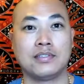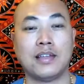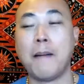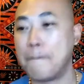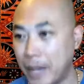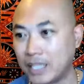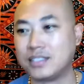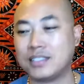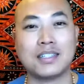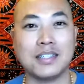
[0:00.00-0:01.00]
I
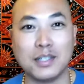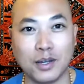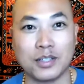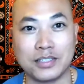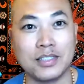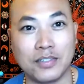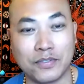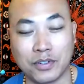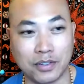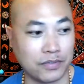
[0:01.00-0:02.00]
basically lost it
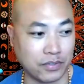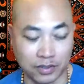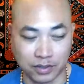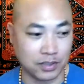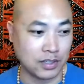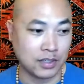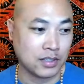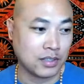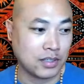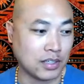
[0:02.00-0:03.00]
for
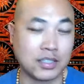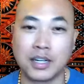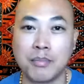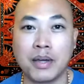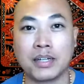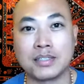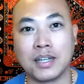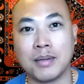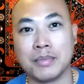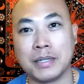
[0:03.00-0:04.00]
a good amount of
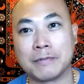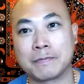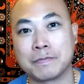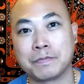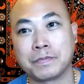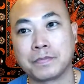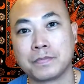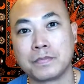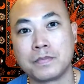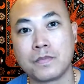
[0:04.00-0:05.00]
time there.
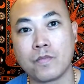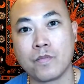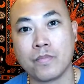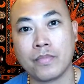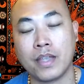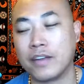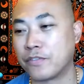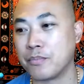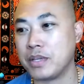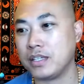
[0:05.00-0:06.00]
And
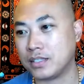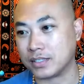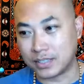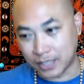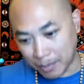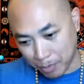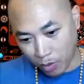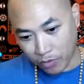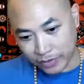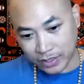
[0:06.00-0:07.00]
for me to step
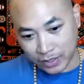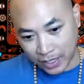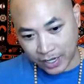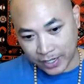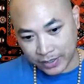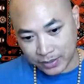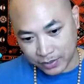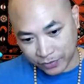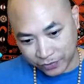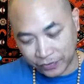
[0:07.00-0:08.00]
over the line
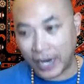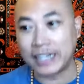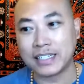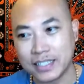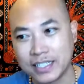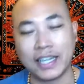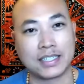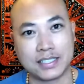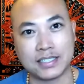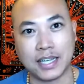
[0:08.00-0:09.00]
to finally
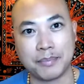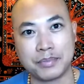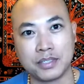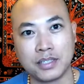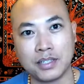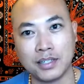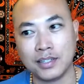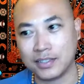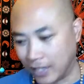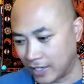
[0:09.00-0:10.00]
accept
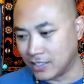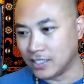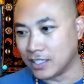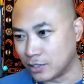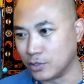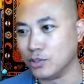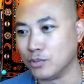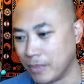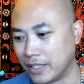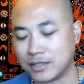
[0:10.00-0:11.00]
that I needed to
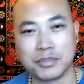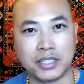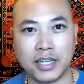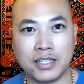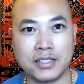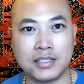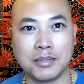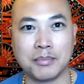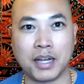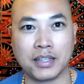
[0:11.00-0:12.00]
make some changes
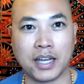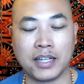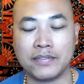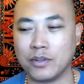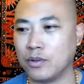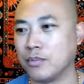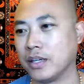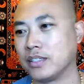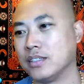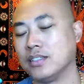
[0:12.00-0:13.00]
in my life, oh
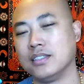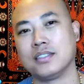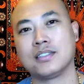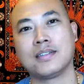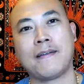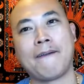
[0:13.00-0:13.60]
my goodness.